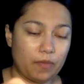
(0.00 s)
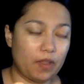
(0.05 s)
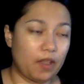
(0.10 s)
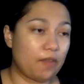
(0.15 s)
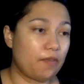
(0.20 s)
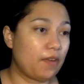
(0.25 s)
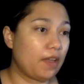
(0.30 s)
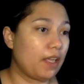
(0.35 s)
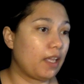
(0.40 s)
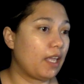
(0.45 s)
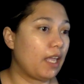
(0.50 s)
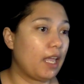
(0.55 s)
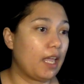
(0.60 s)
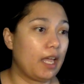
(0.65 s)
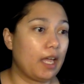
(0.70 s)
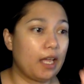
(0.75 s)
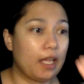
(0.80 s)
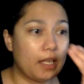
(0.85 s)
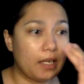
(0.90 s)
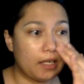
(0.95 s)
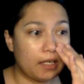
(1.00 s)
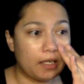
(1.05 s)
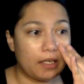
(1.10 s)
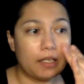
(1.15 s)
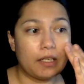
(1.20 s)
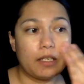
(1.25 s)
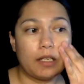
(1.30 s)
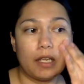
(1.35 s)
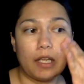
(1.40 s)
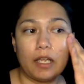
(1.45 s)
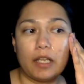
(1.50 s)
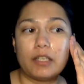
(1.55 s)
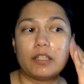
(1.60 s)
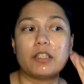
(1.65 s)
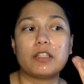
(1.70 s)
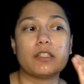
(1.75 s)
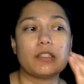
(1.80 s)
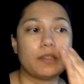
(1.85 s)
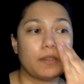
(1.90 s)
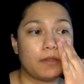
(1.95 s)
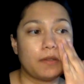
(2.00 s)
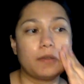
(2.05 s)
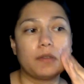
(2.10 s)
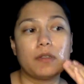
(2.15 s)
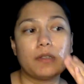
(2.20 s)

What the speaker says: if I can, and just